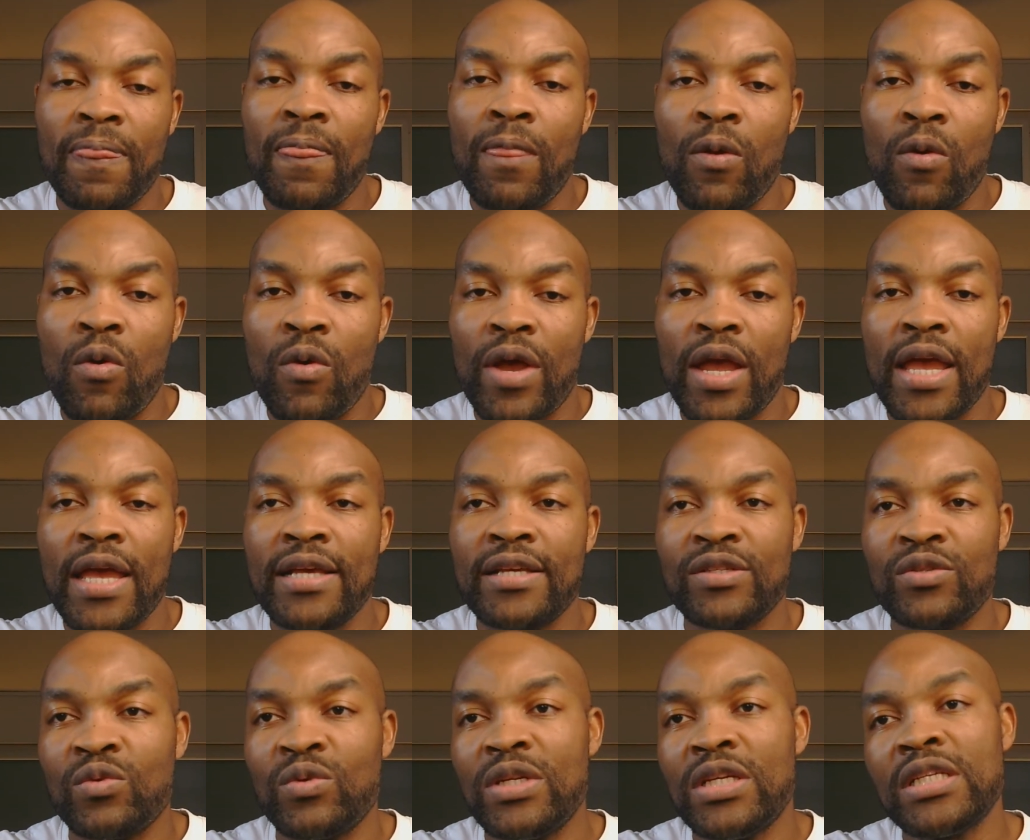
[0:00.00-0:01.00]
Okay,
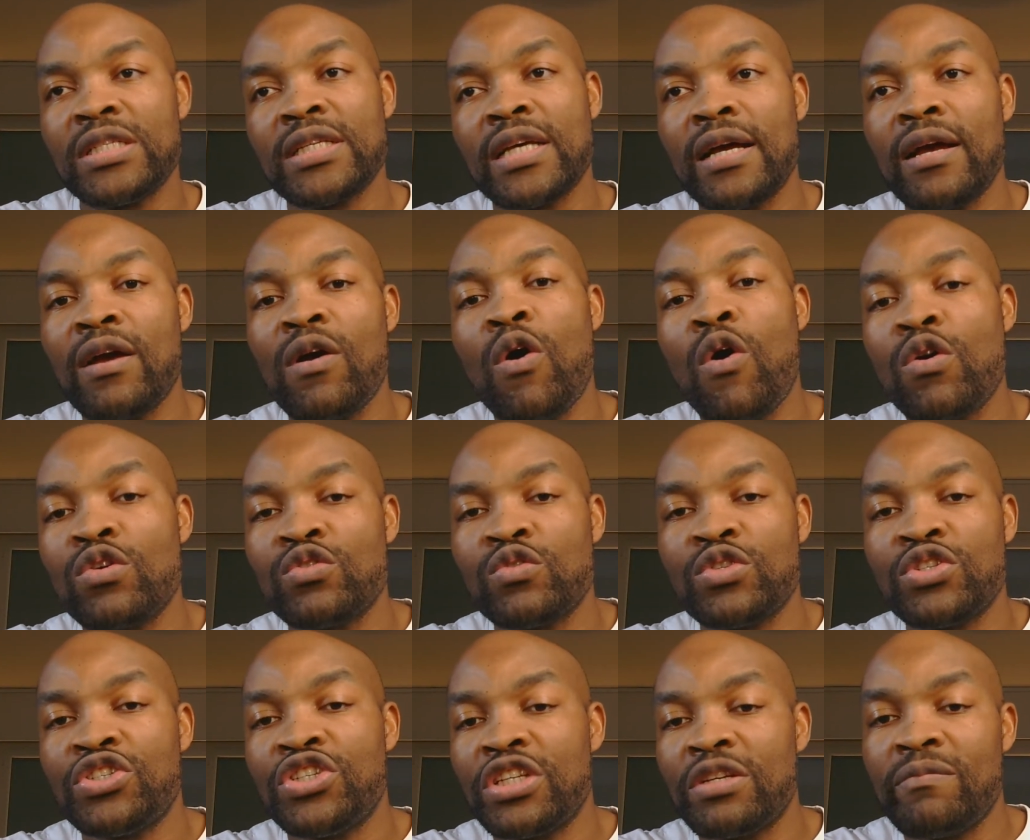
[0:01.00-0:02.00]
so these are also
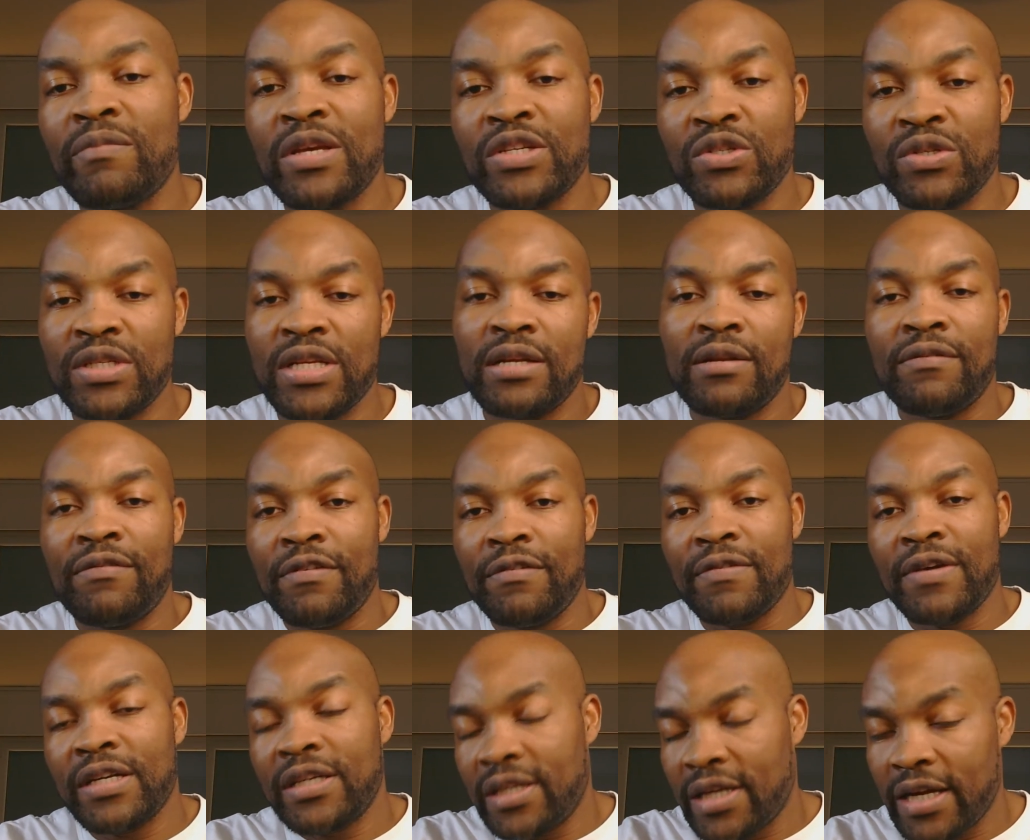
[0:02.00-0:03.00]
strict measures that
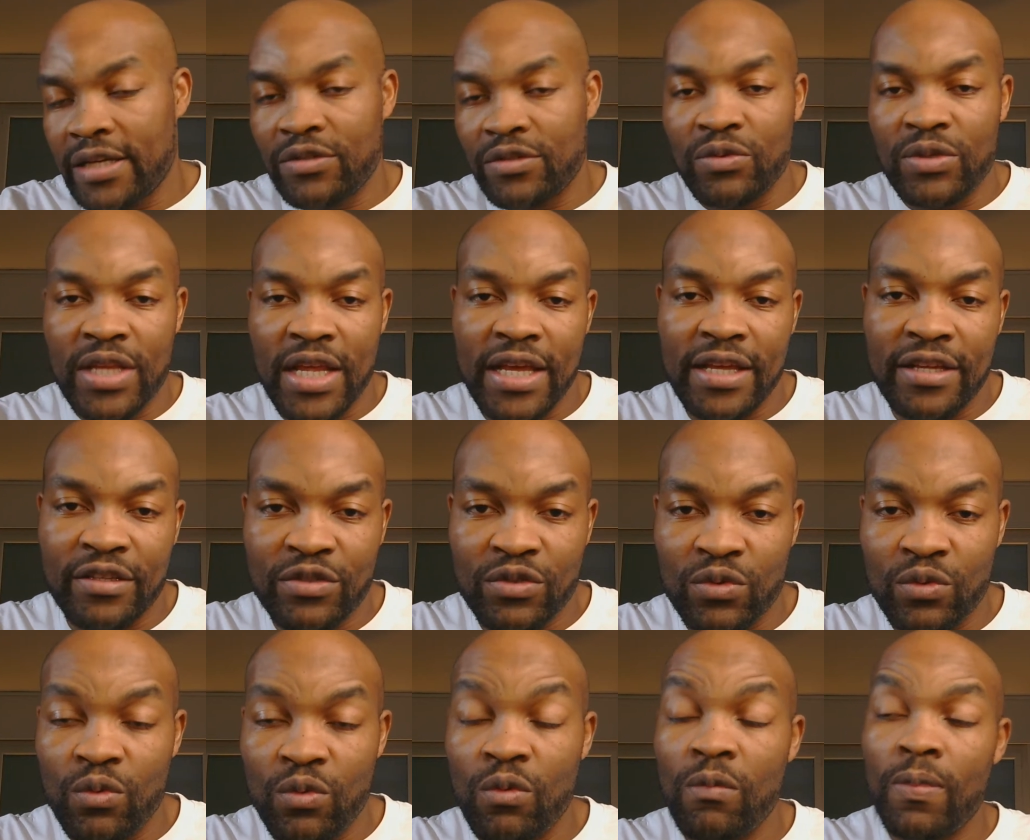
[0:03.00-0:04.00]
FIFA tries to take
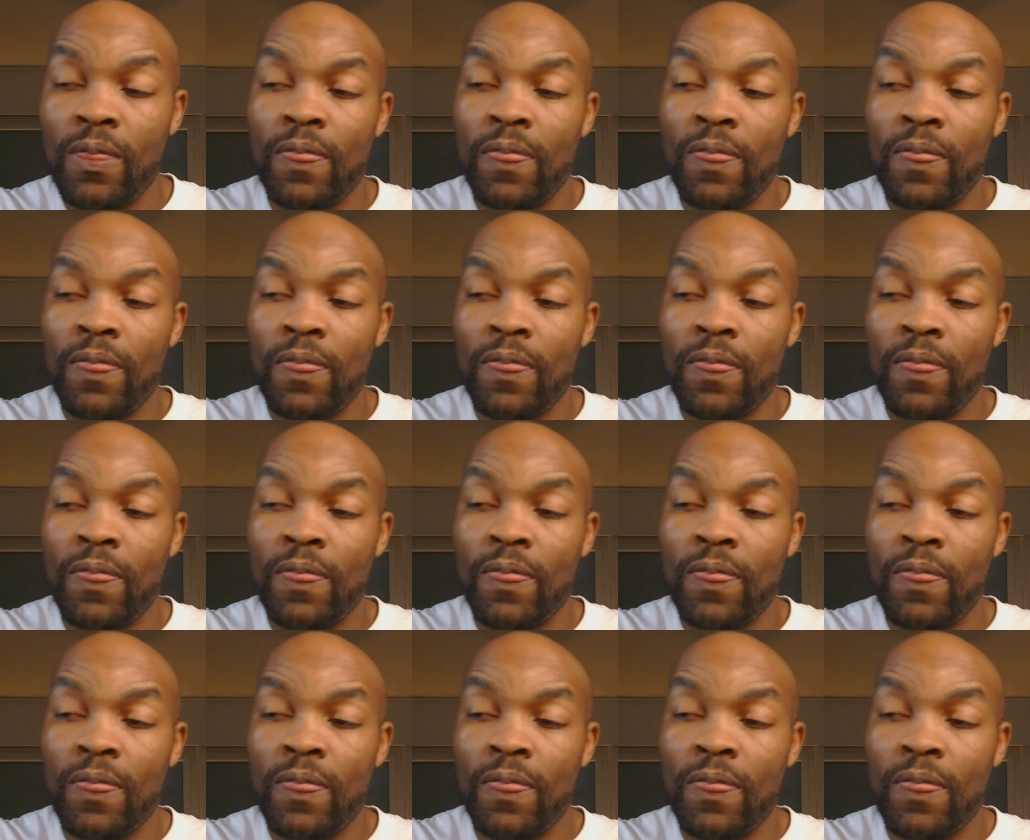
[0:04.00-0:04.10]
to,